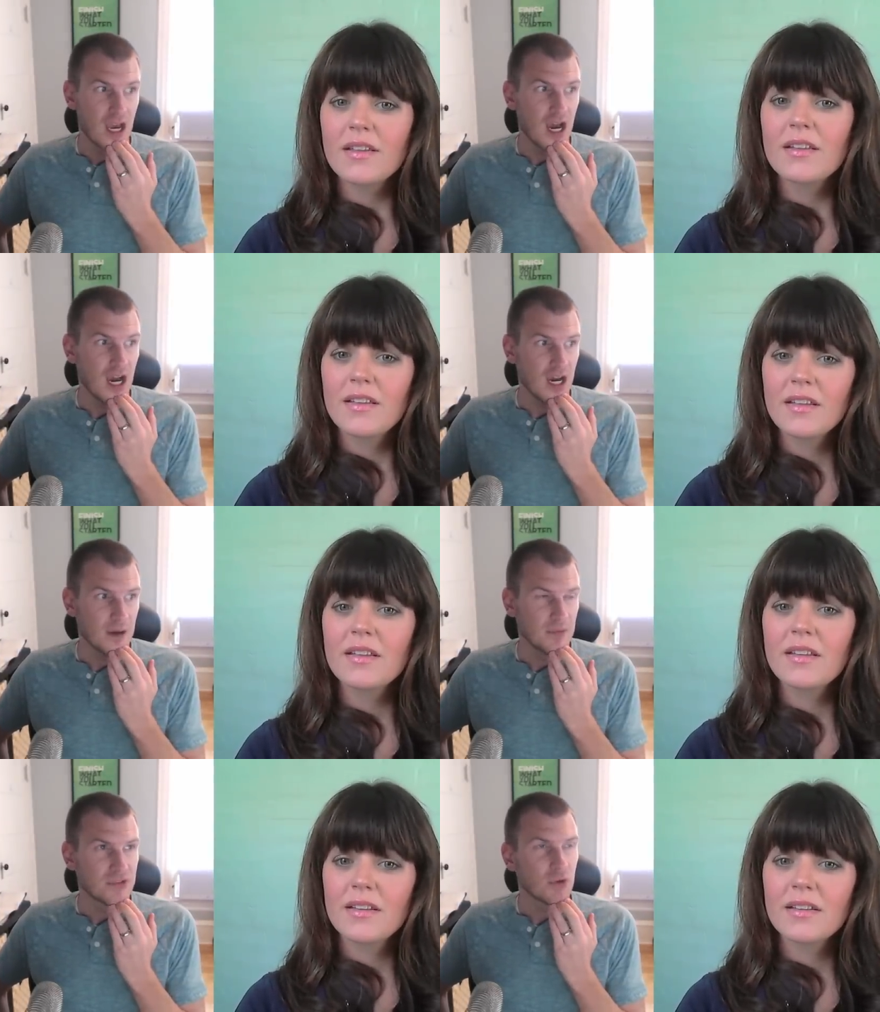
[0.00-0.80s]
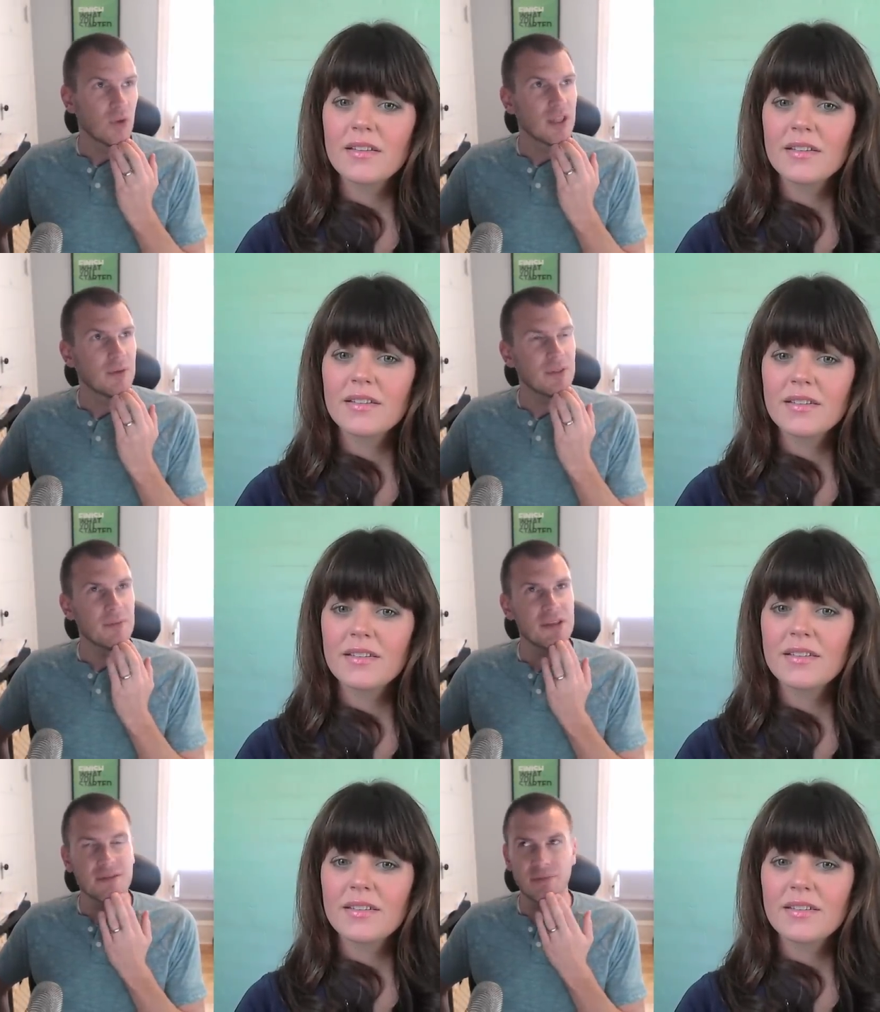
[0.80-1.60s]
Speaker 1: Um, so let, let
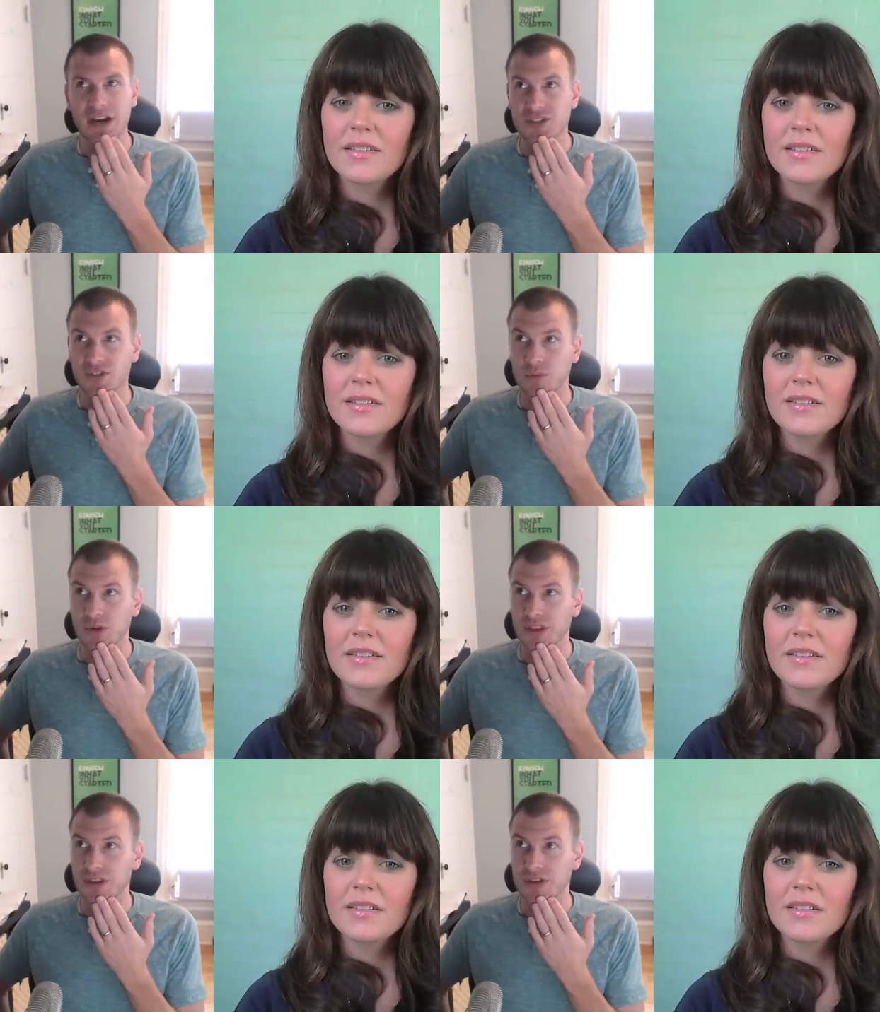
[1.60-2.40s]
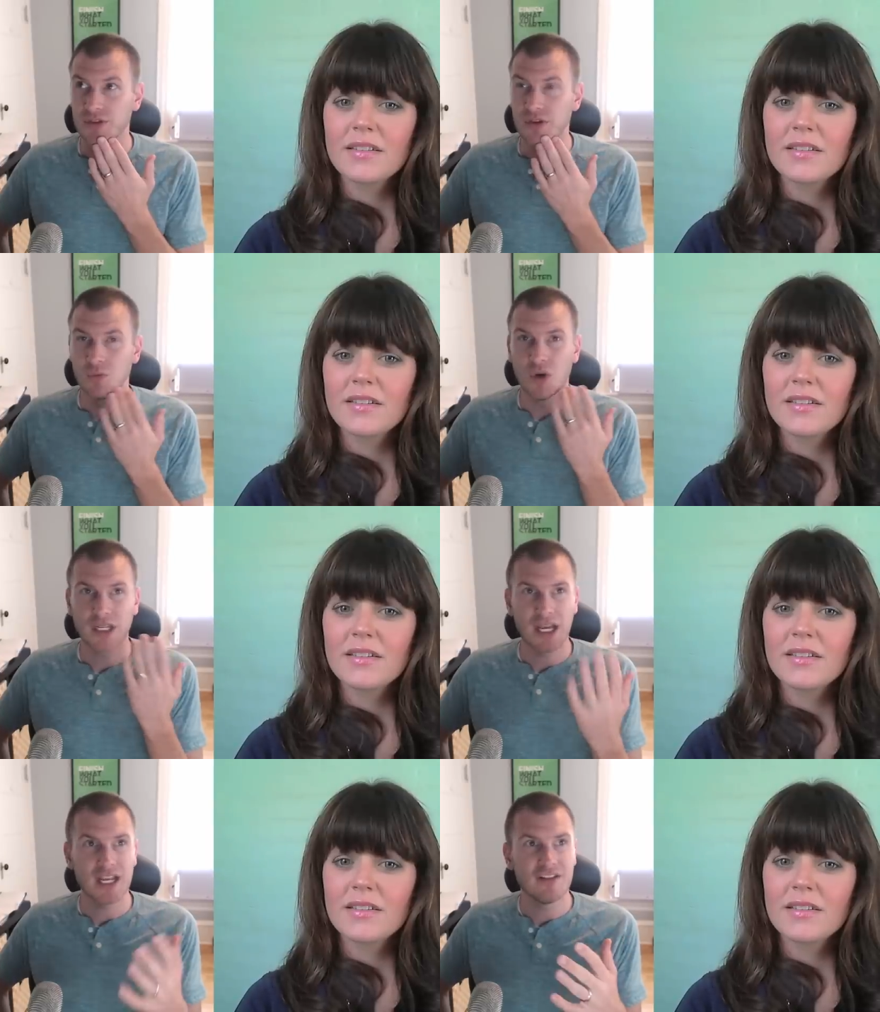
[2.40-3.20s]
me brainstorm with you.
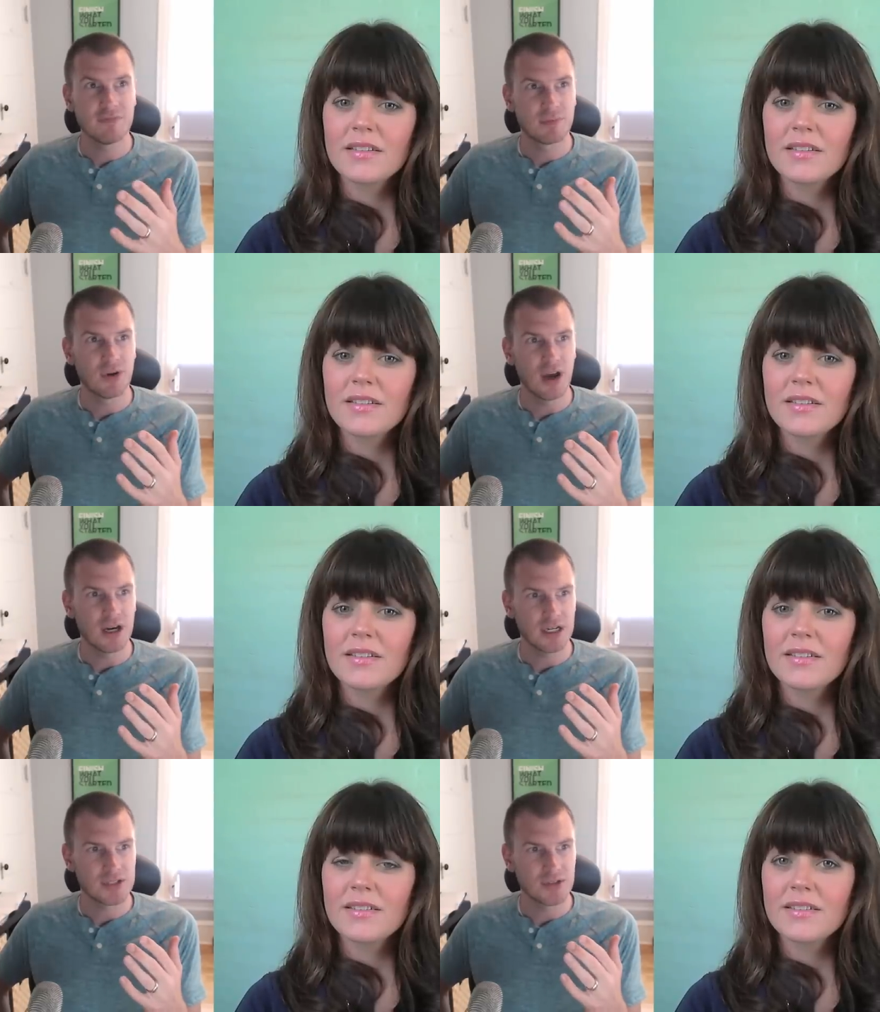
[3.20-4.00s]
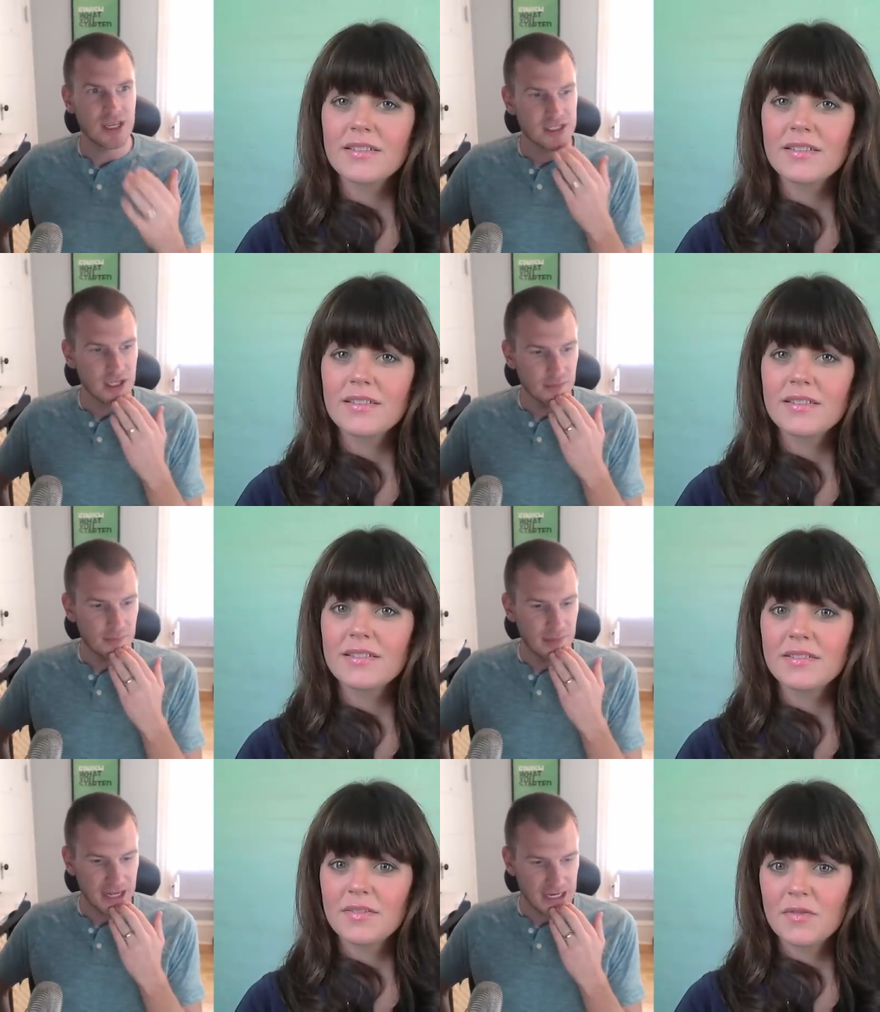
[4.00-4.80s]
What kind of products? So they sell
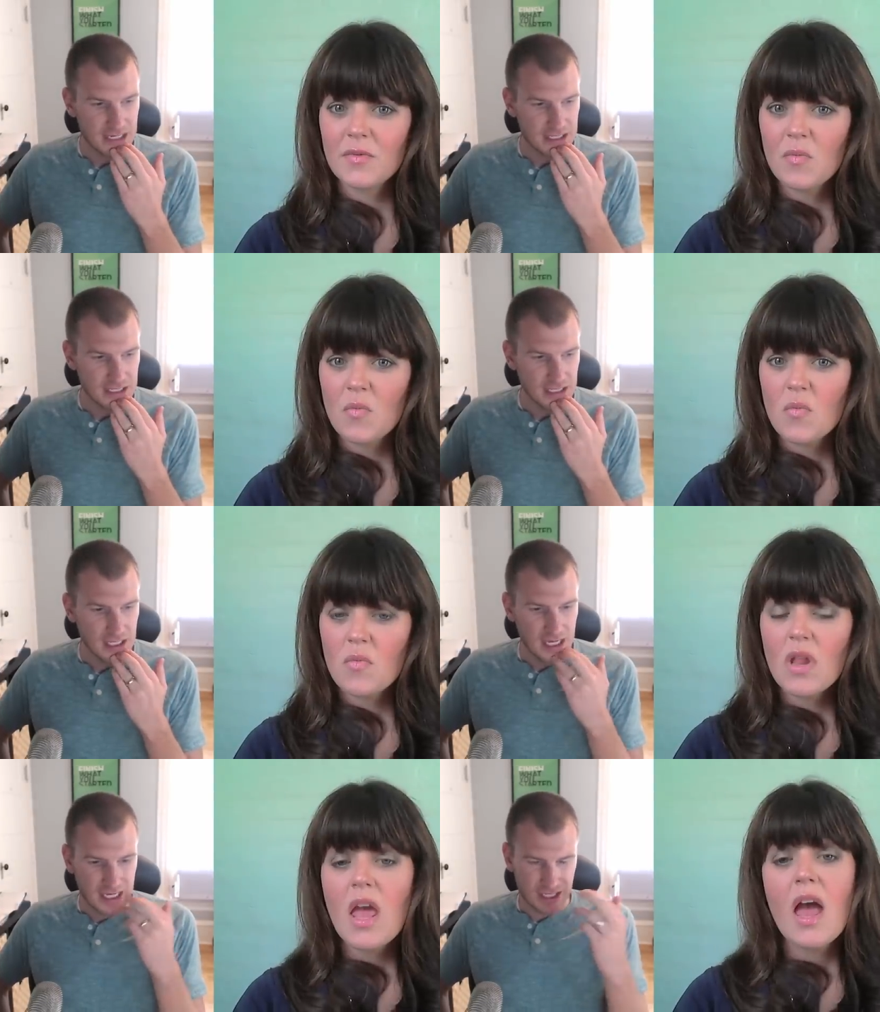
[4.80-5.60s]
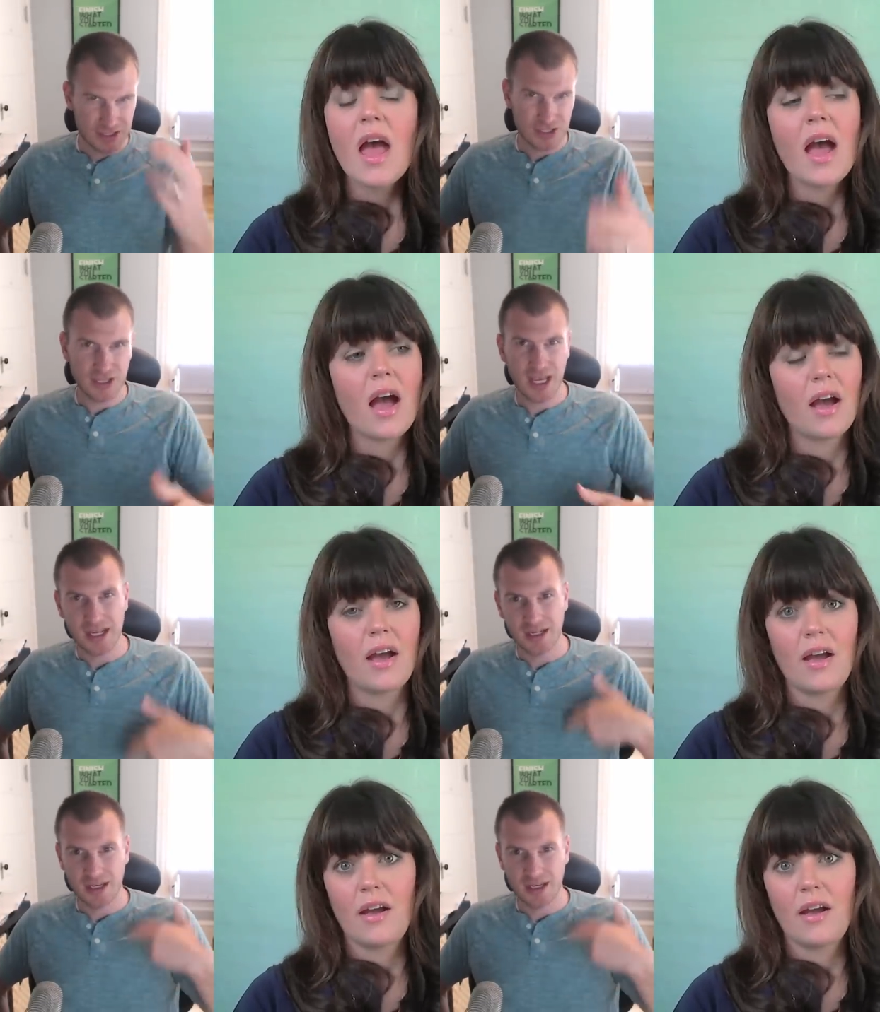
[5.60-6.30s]
bedding. Do, do they?